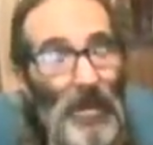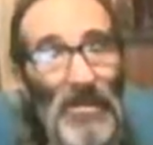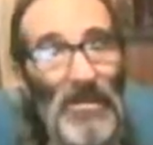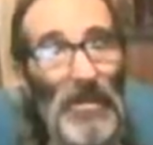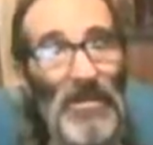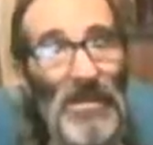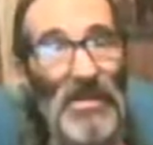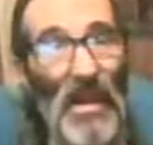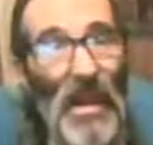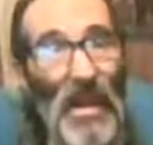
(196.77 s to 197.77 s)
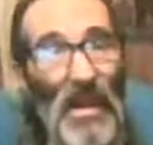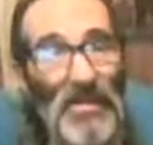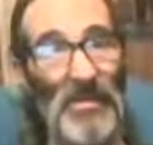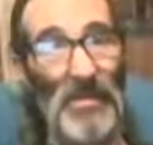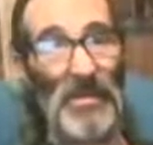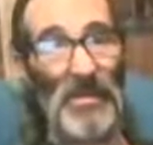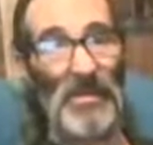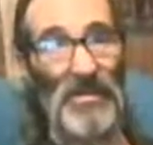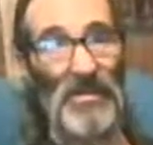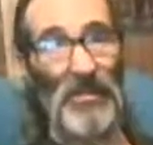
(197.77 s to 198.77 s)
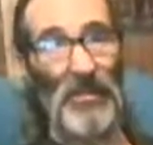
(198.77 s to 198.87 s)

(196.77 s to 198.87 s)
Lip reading: So she's got Asperger's.